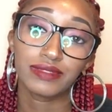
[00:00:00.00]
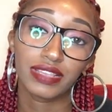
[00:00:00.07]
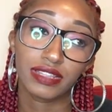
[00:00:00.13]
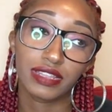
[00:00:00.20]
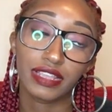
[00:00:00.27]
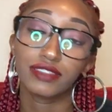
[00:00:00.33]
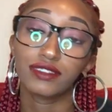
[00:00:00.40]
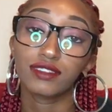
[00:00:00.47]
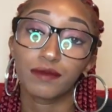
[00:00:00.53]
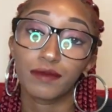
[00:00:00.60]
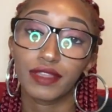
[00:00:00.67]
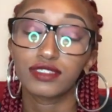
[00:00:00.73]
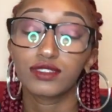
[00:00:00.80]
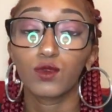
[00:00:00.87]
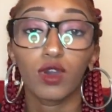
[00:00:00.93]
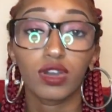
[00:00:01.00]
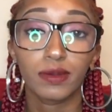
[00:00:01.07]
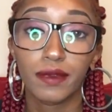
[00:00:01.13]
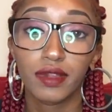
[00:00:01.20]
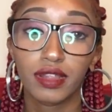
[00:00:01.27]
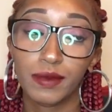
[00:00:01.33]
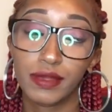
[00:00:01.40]
and he took me to
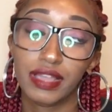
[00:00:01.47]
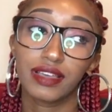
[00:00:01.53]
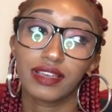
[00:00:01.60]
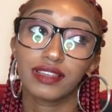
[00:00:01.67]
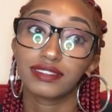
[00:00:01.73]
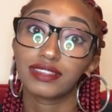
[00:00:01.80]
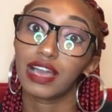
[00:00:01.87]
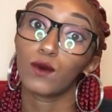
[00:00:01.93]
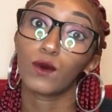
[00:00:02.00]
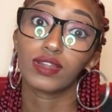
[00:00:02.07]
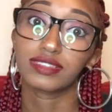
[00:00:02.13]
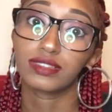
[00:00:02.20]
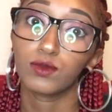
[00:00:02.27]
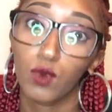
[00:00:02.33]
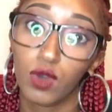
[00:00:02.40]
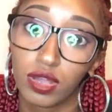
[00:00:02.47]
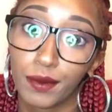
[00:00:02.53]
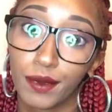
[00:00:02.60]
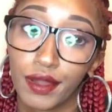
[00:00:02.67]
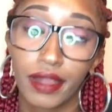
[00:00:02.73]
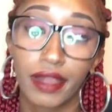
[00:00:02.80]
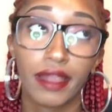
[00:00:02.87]
Whataburger because I wanted some
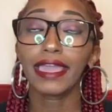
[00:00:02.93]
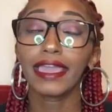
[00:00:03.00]
Whataburger.